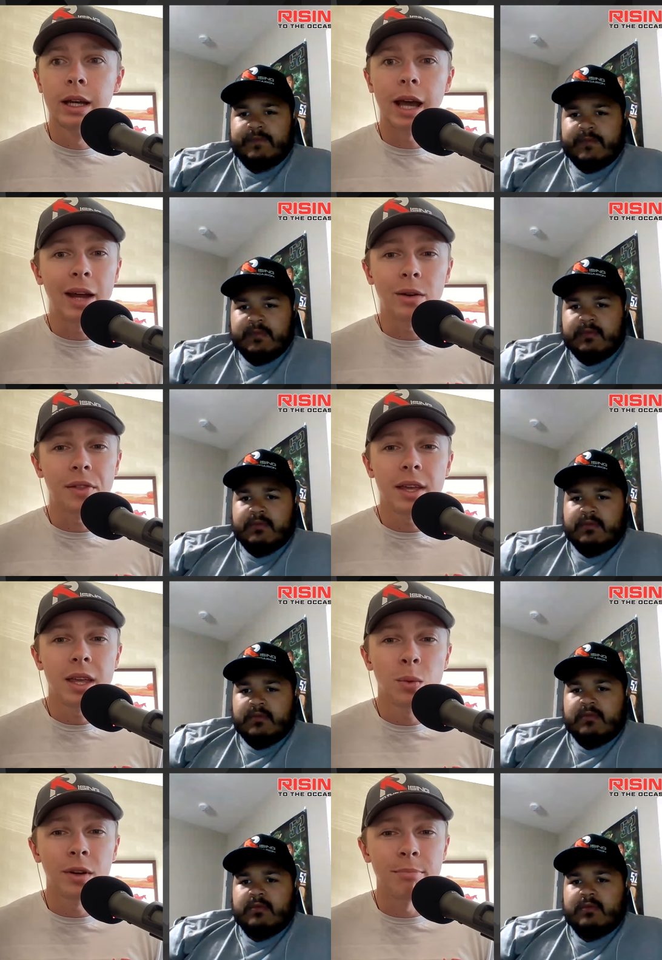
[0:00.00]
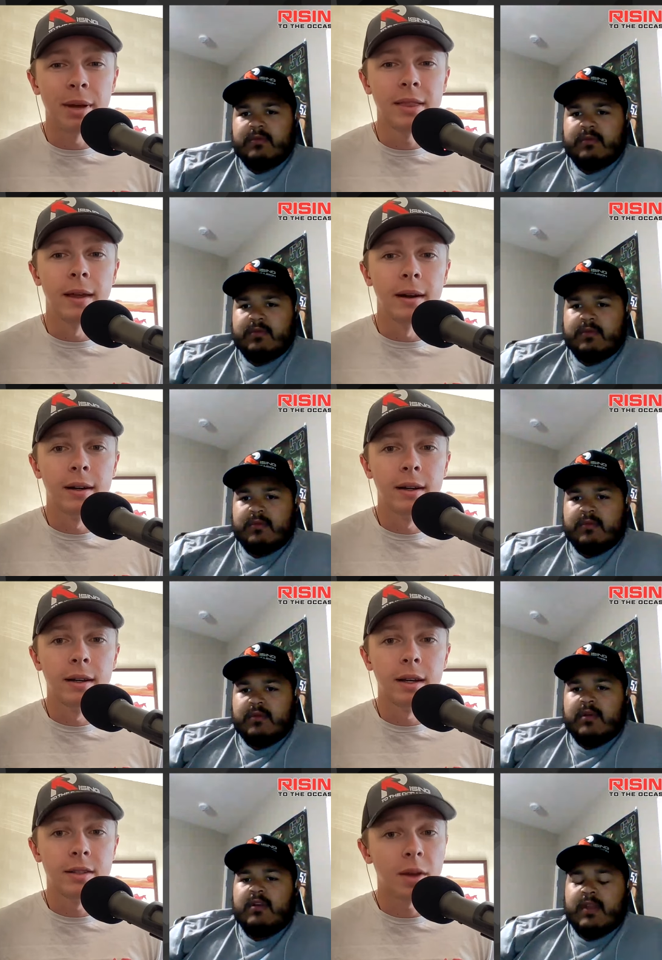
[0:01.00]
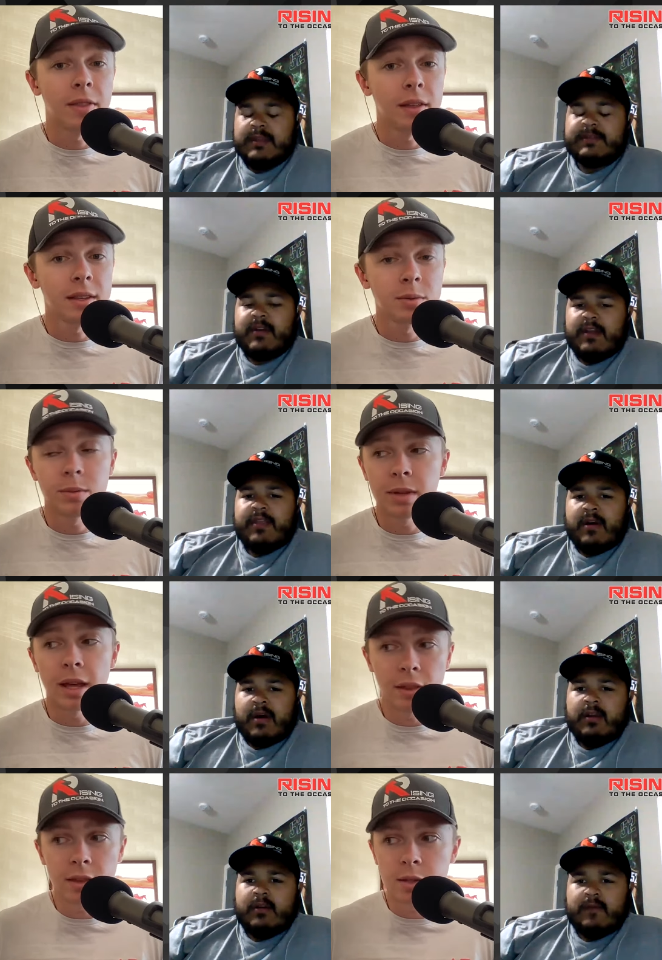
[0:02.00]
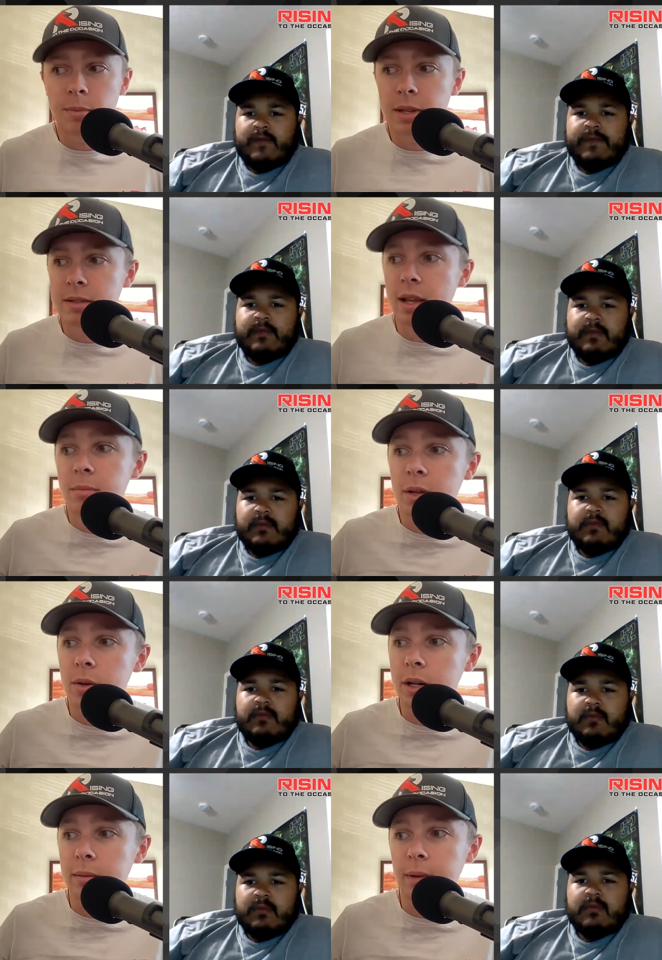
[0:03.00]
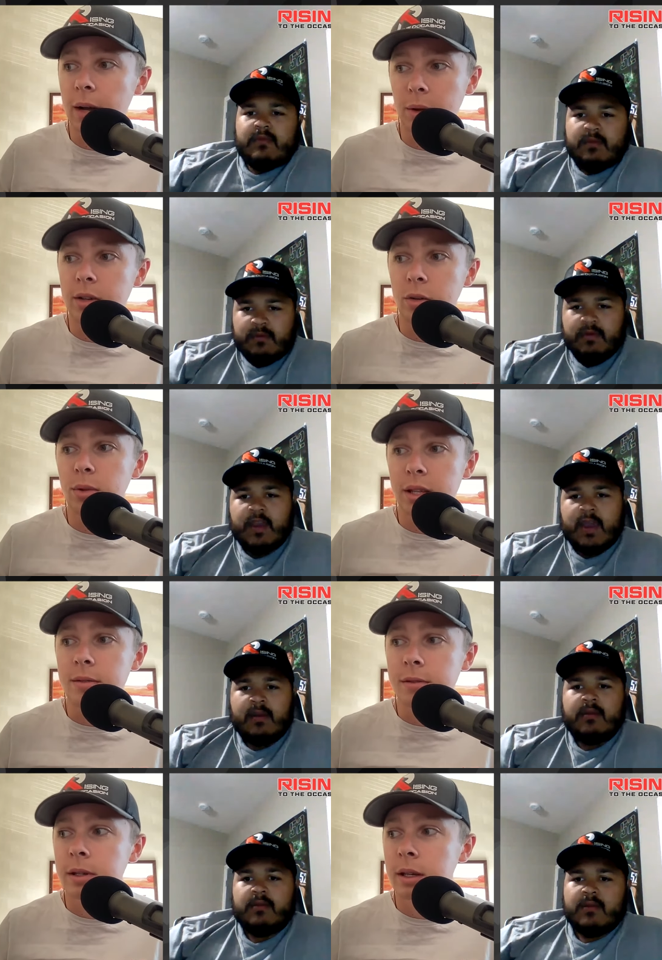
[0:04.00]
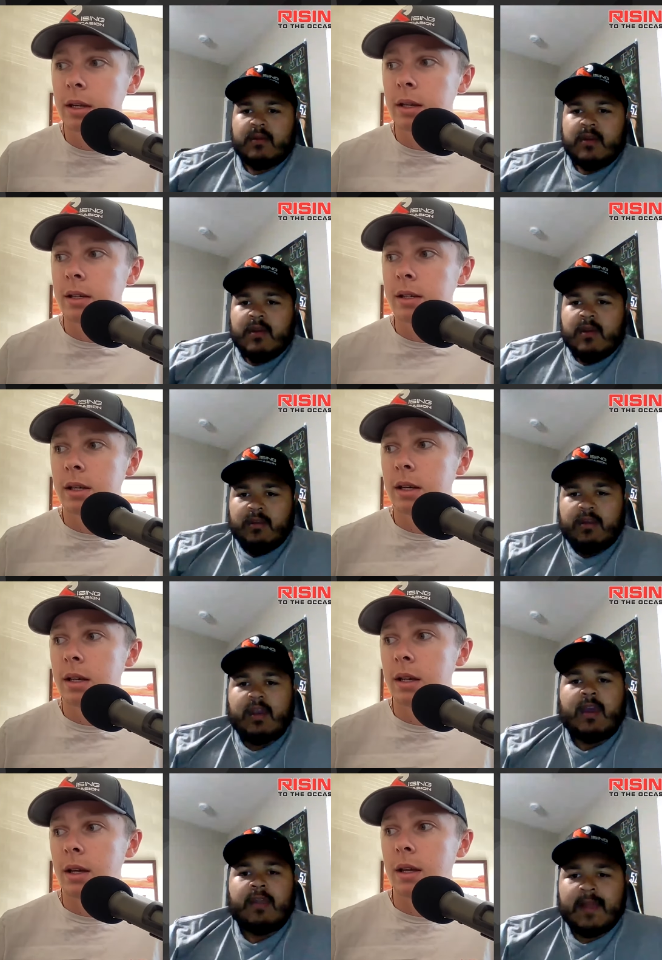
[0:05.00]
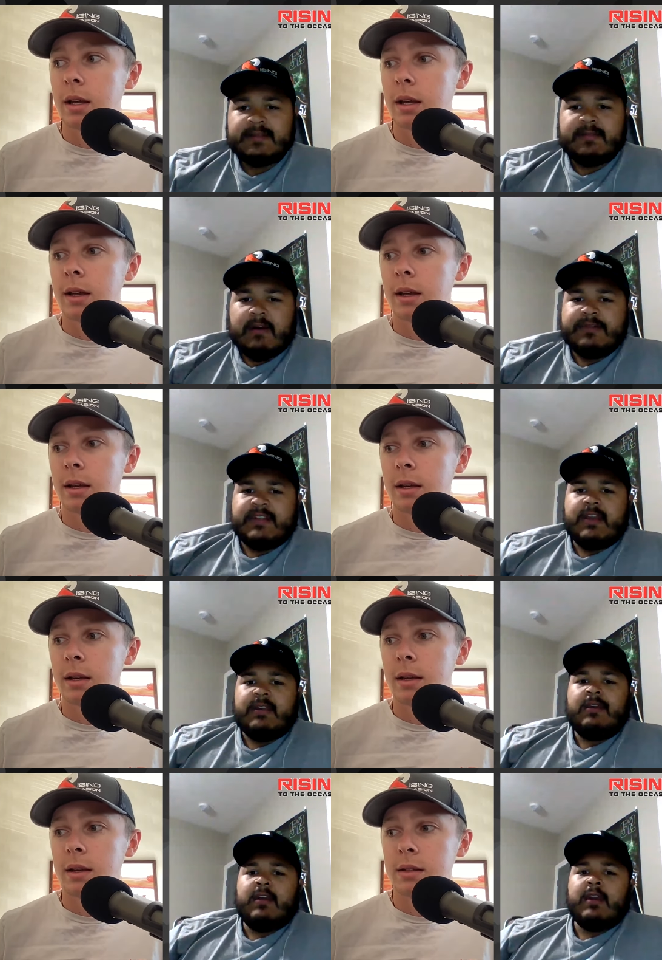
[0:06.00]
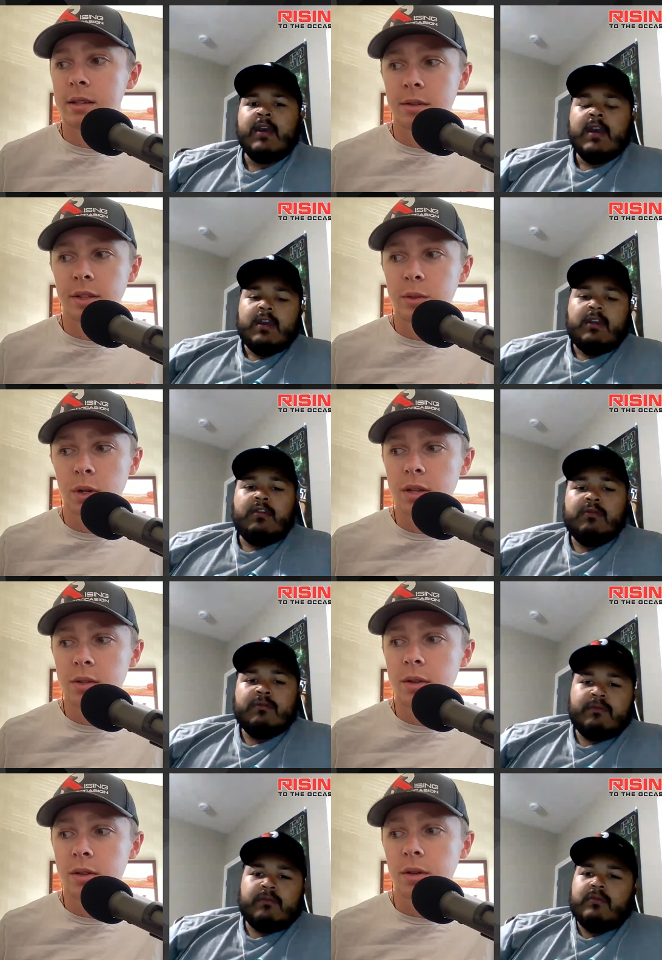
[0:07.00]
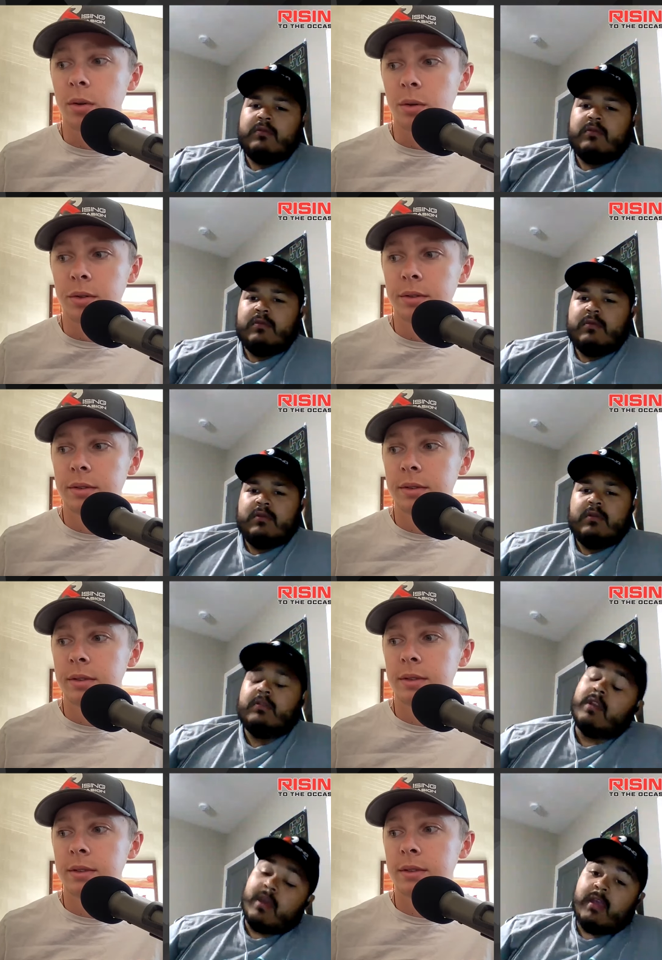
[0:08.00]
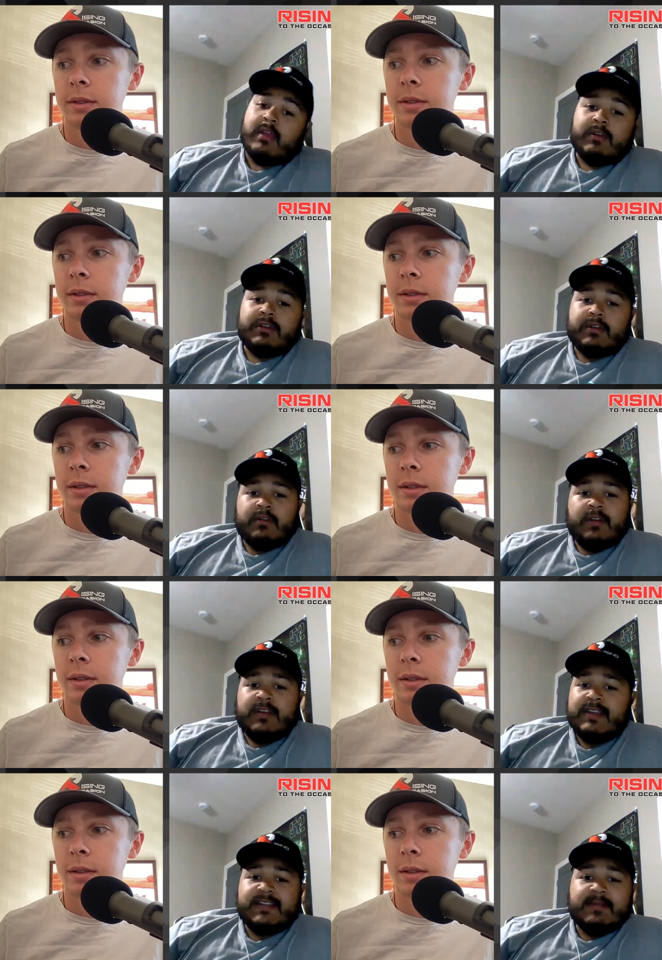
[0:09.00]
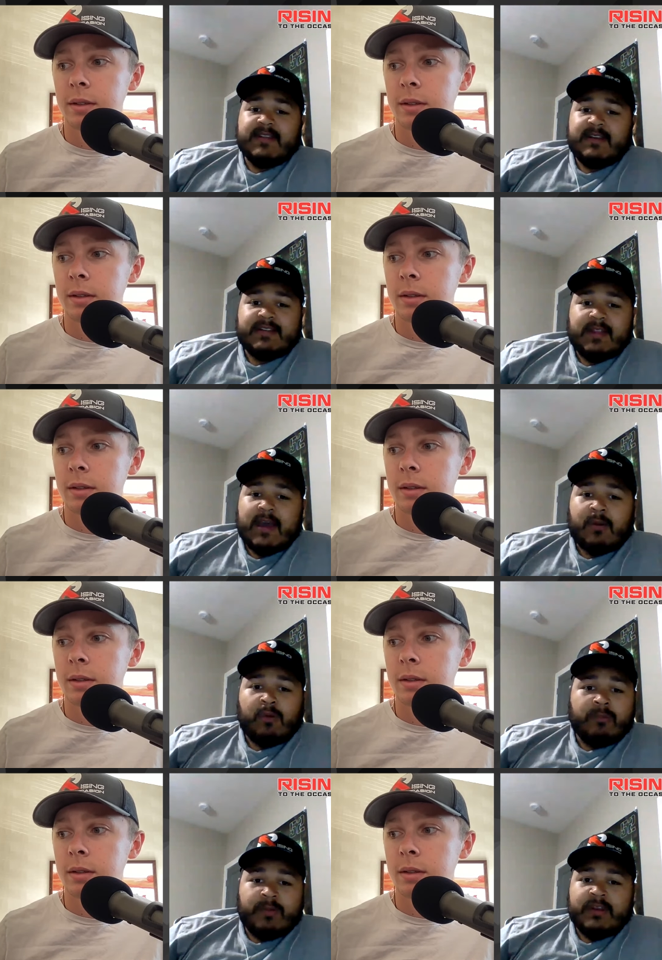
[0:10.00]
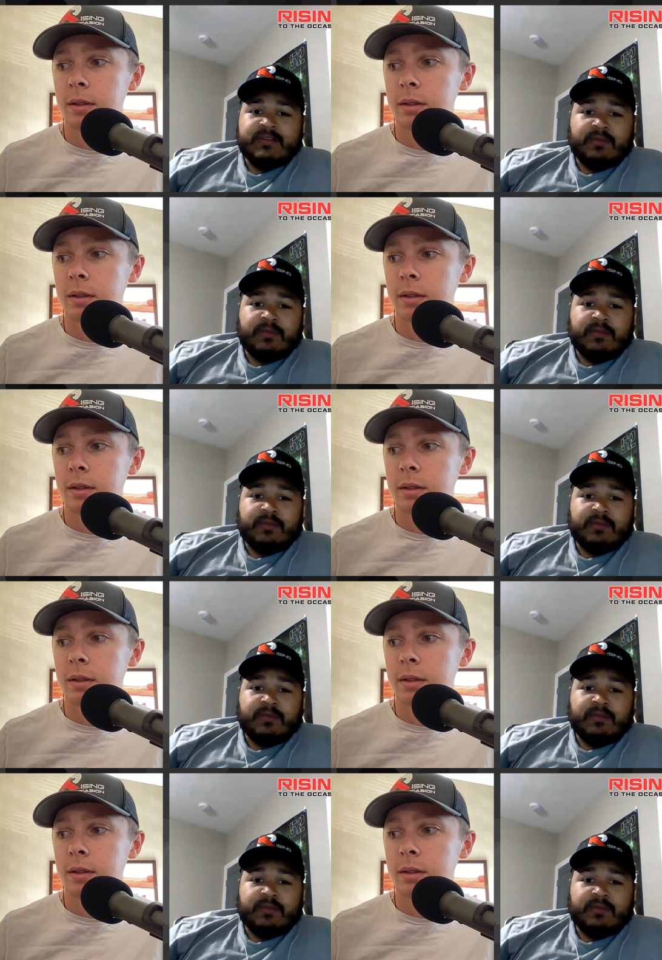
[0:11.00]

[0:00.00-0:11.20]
Speaker 1: I don't think he would have been there. And so I think I this thought. would, I think this would be his debut. I, I, okay. I do believe.
Speaker 2: Okay, that's what I was thinking. Like so he's only you, 22 years old. Yeah, that is true. He seems like he's a lot older, but he's only a